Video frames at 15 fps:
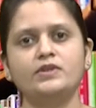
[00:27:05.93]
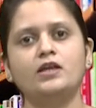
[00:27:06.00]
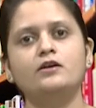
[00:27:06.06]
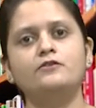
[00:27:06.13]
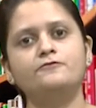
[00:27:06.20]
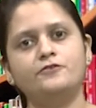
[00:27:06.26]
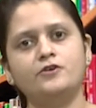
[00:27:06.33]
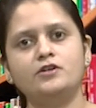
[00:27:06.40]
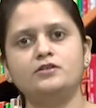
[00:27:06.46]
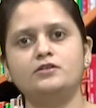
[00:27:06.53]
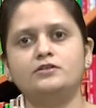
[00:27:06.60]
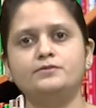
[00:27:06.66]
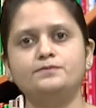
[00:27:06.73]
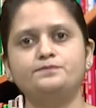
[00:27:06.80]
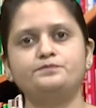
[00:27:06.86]

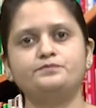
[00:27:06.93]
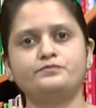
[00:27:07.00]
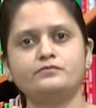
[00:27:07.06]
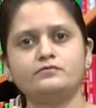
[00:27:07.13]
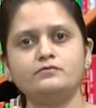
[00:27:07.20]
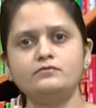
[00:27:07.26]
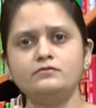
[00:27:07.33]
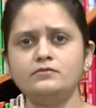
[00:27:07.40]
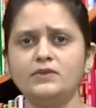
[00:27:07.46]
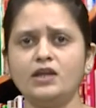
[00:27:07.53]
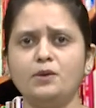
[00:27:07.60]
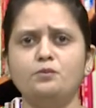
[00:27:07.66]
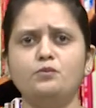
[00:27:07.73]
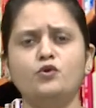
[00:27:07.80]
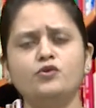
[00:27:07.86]
Further,
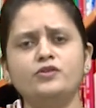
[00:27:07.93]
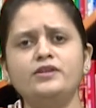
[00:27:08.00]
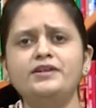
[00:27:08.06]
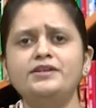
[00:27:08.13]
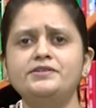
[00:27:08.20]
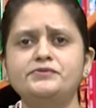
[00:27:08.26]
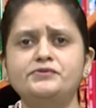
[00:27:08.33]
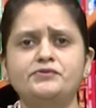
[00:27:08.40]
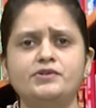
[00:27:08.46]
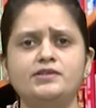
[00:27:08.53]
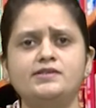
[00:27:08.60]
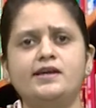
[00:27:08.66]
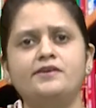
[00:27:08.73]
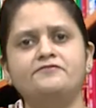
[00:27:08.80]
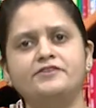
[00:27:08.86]
both the histories
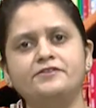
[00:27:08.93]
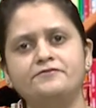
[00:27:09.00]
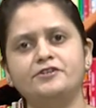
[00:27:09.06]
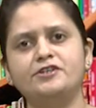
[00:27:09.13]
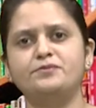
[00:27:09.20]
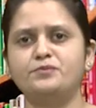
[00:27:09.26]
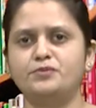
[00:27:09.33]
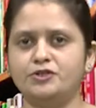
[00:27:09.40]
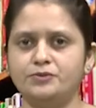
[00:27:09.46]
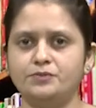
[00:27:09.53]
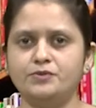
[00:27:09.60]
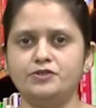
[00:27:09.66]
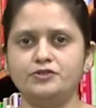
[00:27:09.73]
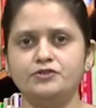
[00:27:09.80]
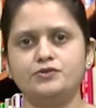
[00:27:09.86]
have different
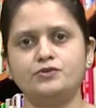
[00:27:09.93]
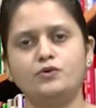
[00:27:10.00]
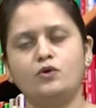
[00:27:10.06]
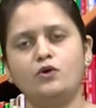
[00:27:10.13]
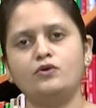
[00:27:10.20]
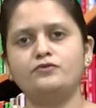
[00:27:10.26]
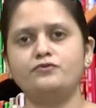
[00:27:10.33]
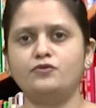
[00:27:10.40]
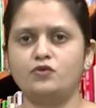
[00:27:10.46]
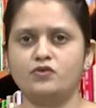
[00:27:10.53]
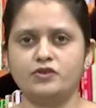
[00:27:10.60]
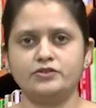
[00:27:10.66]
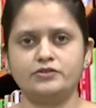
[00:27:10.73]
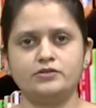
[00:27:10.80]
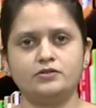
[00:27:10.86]
purpose or
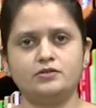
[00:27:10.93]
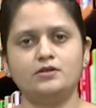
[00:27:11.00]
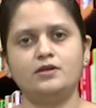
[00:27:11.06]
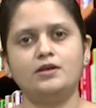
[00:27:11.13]
focus.